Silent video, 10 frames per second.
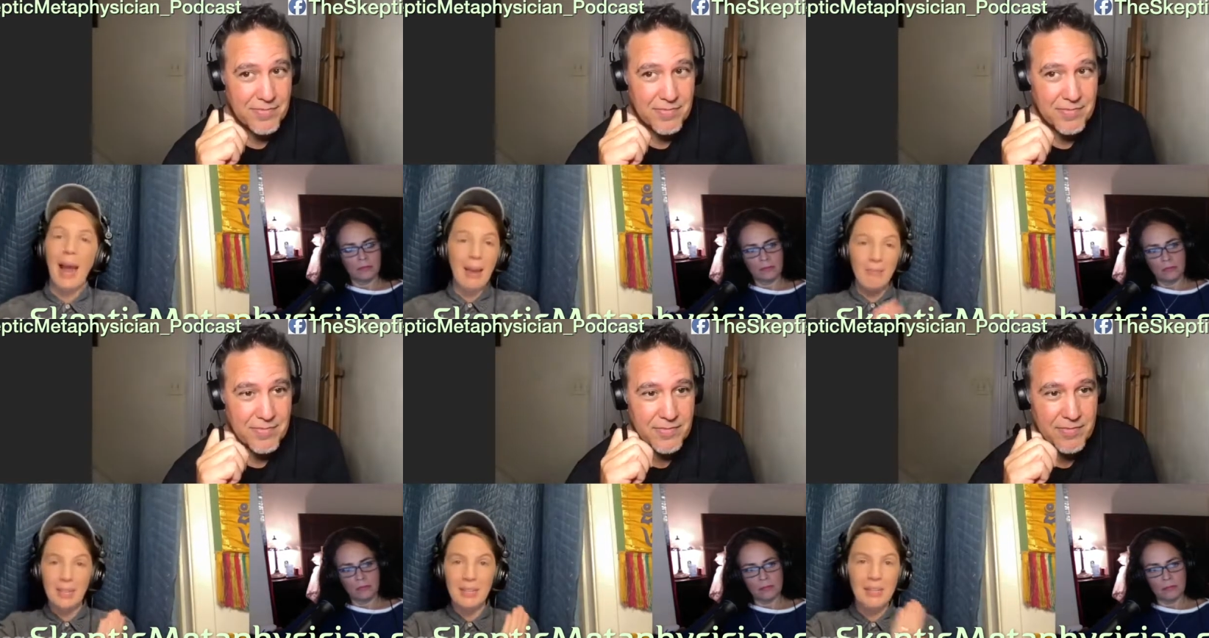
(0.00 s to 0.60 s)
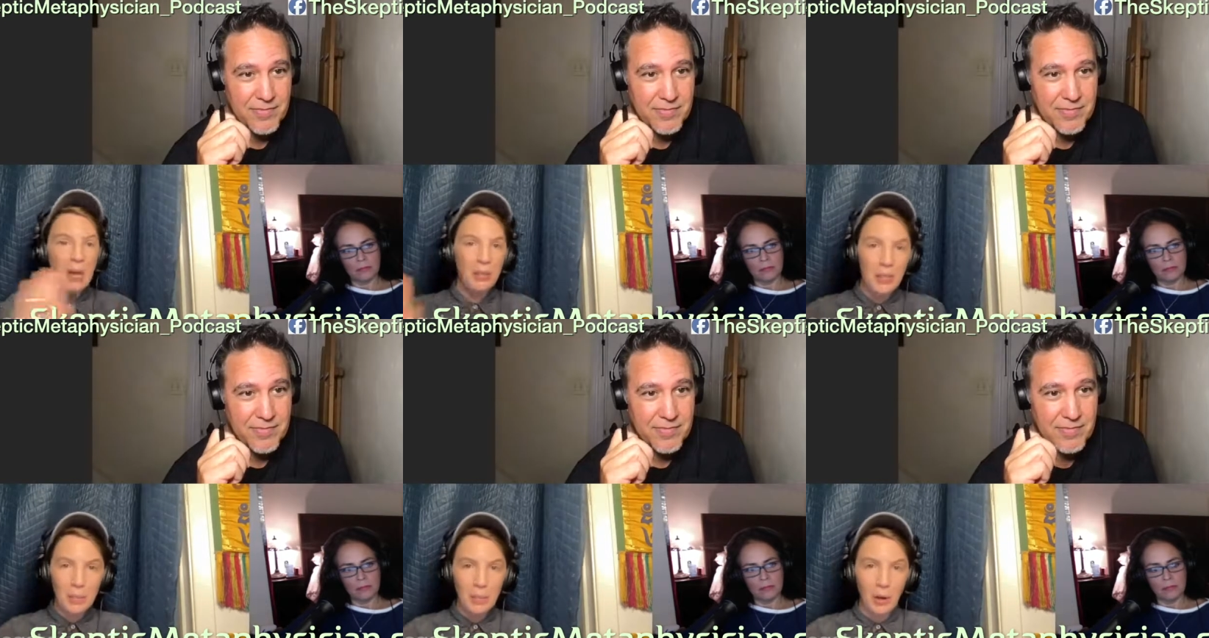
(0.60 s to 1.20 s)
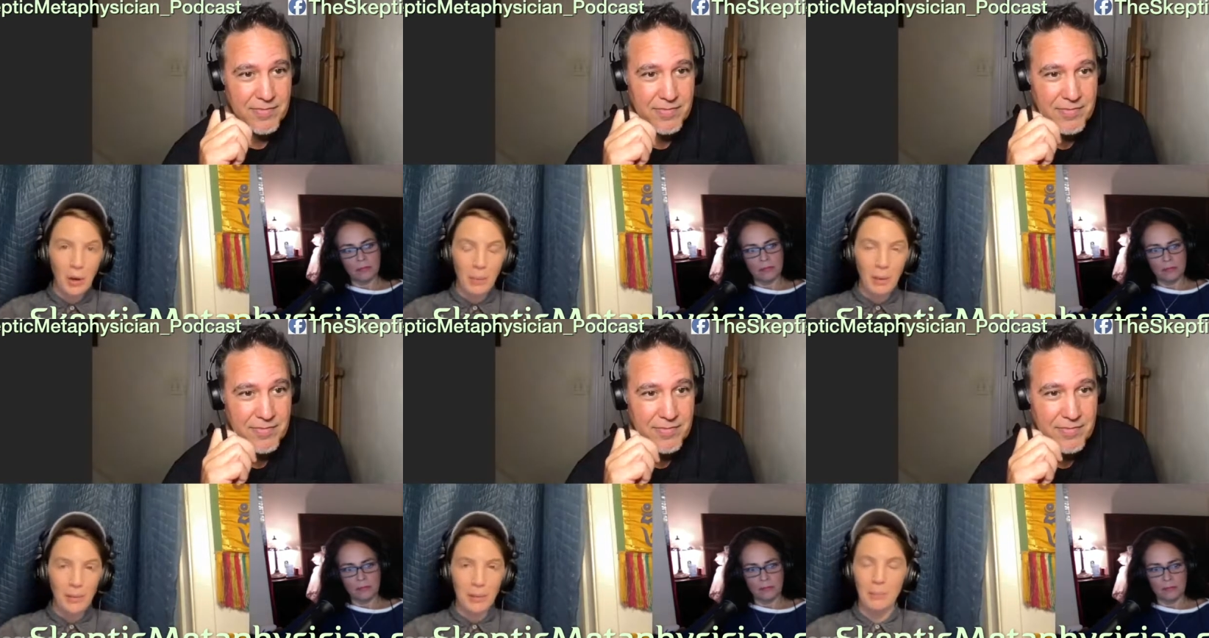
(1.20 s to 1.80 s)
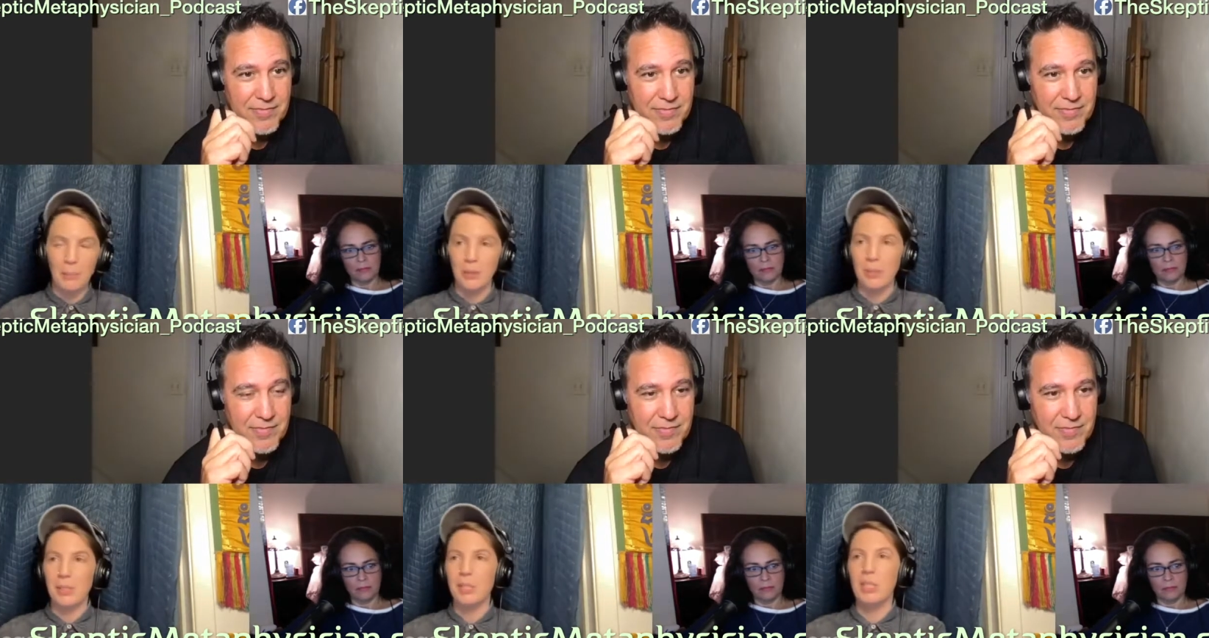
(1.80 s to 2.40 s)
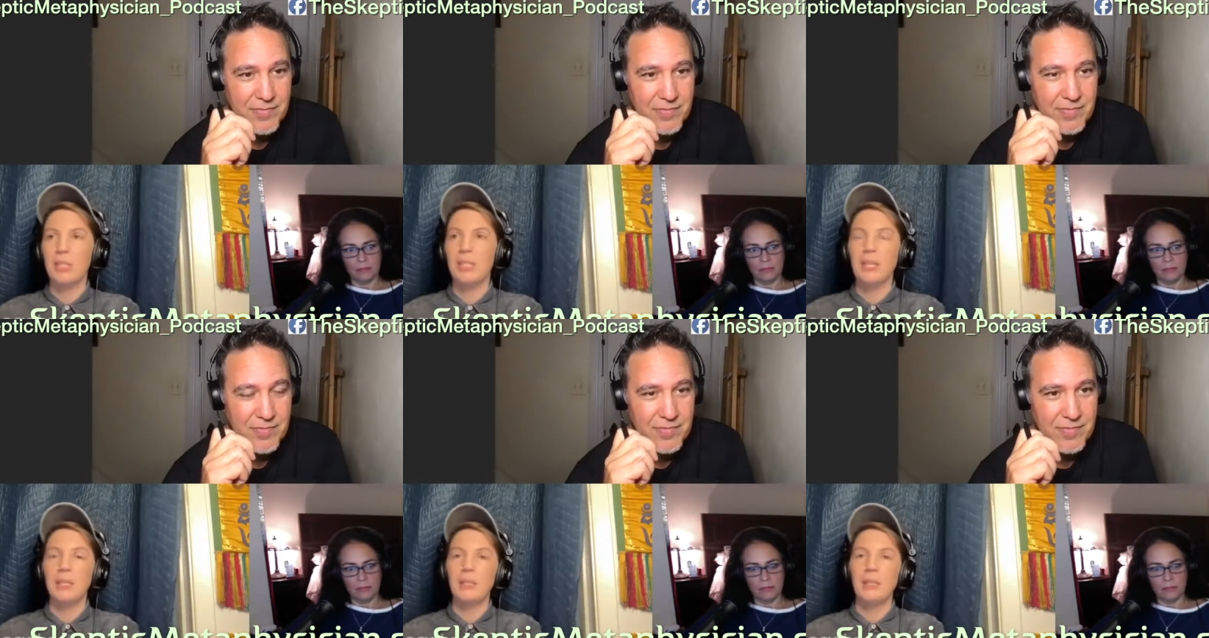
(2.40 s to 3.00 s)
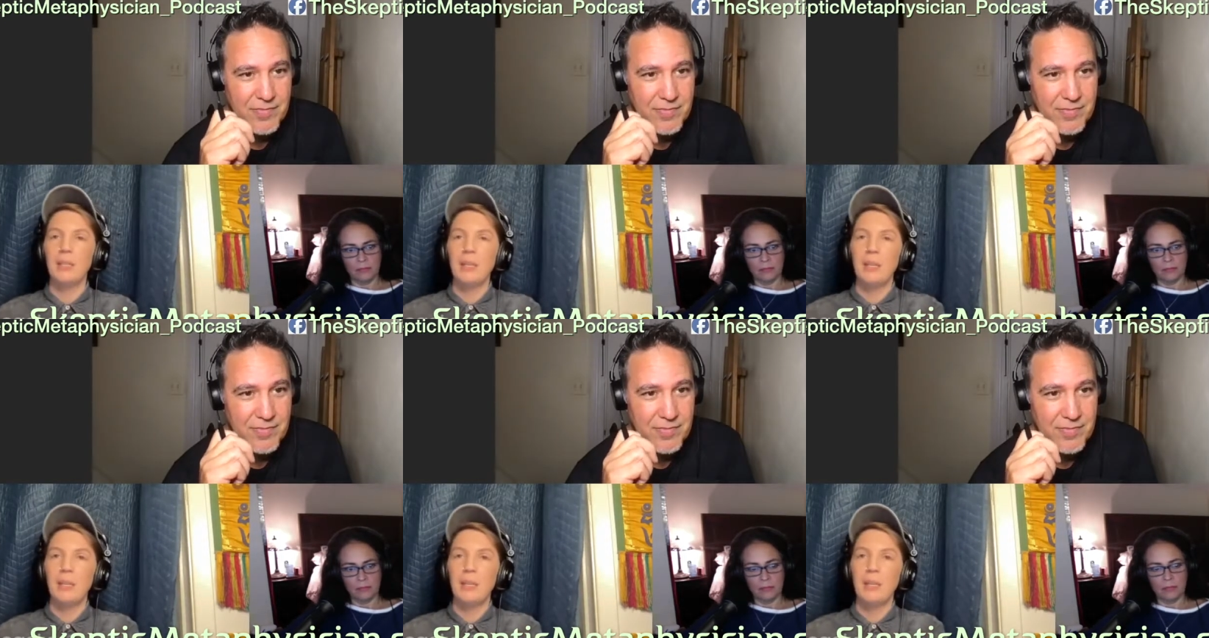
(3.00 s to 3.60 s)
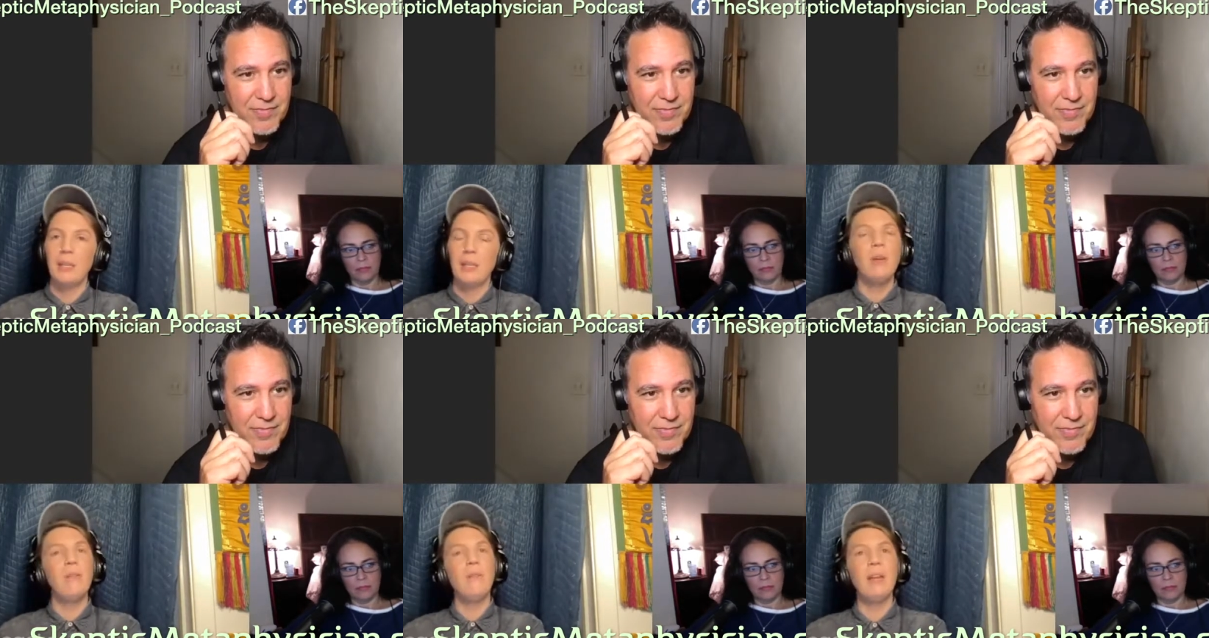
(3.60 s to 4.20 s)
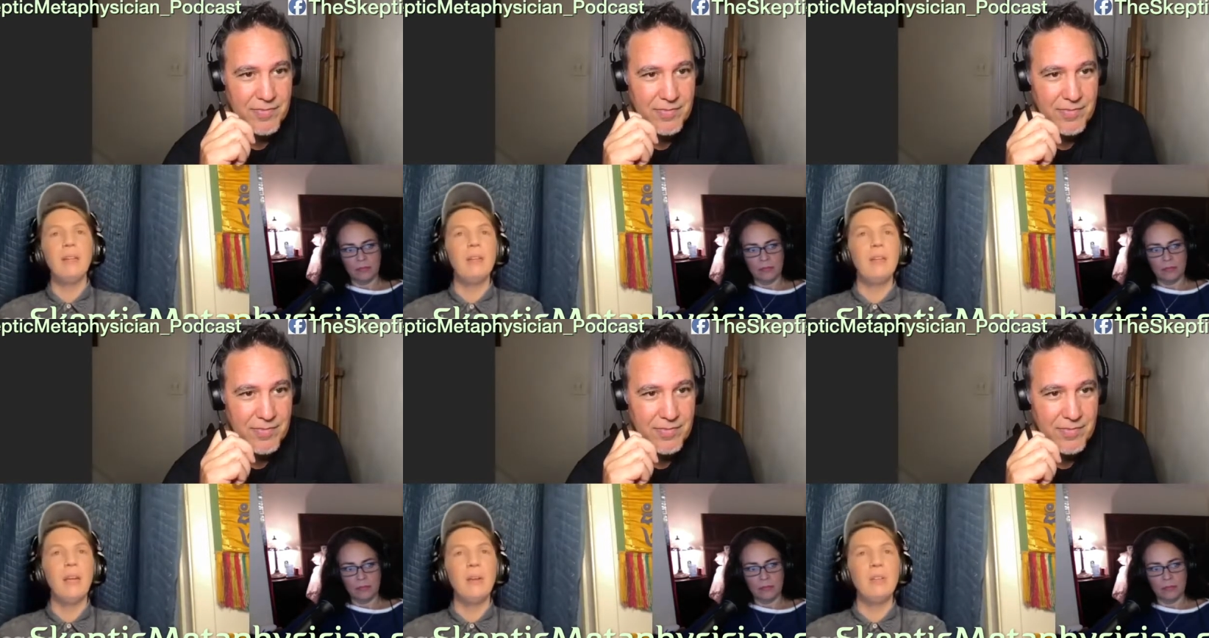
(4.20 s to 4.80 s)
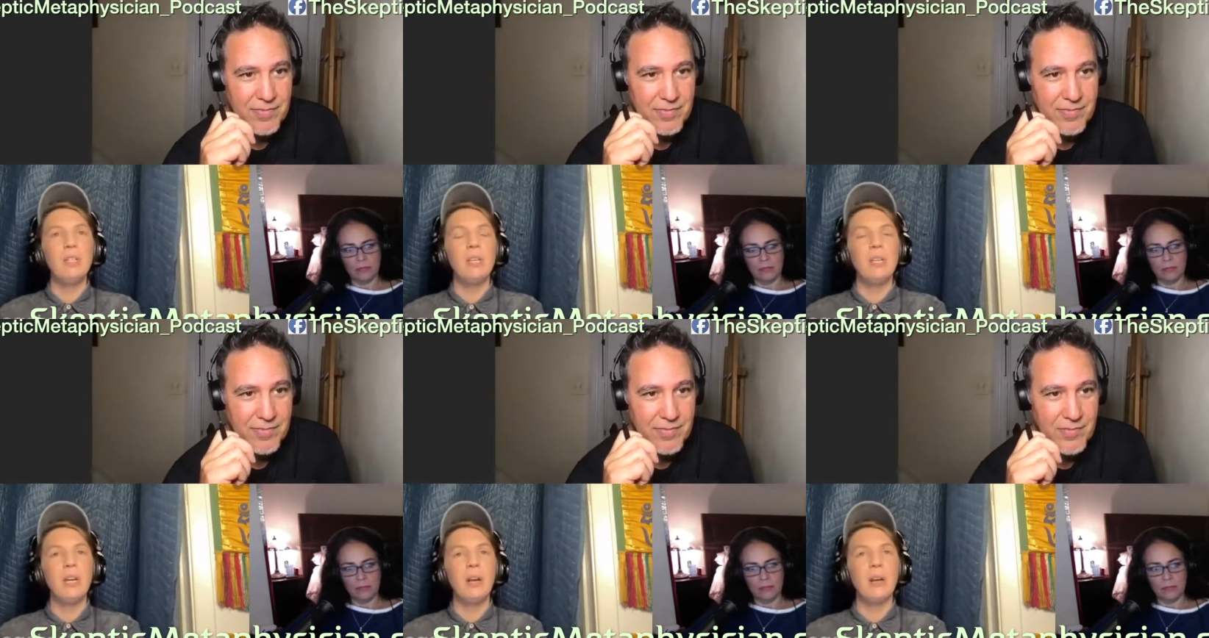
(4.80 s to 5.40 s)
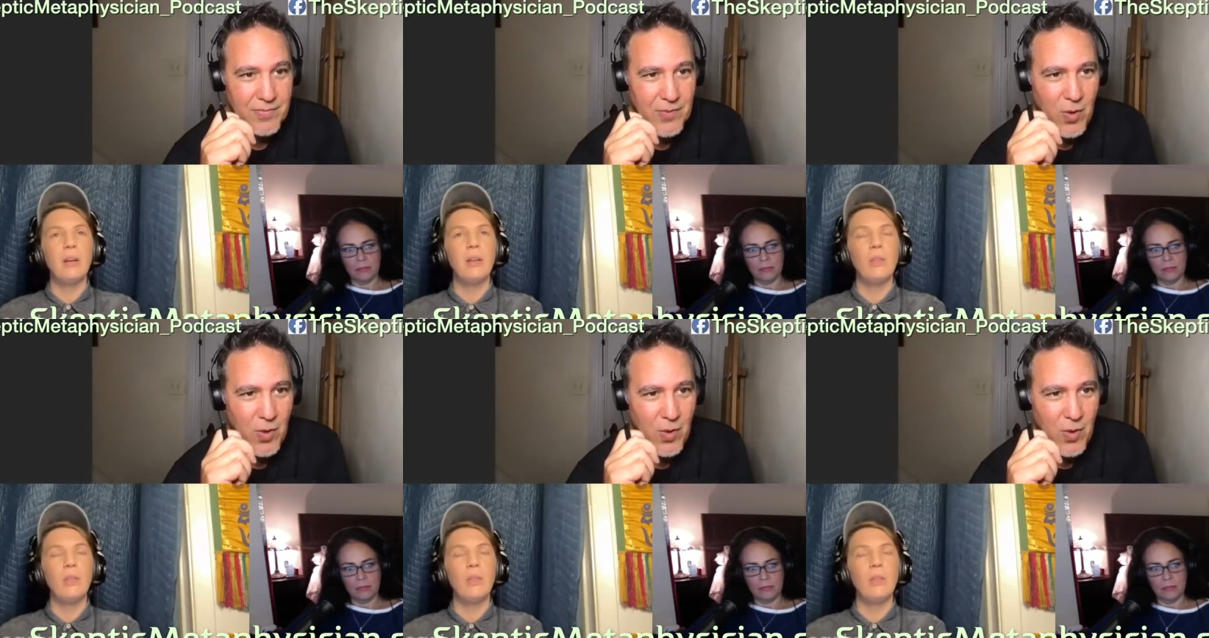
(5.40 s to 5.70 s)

Speaker 1: I have said nothing to her about the hypnosis. She says, You have alien energy here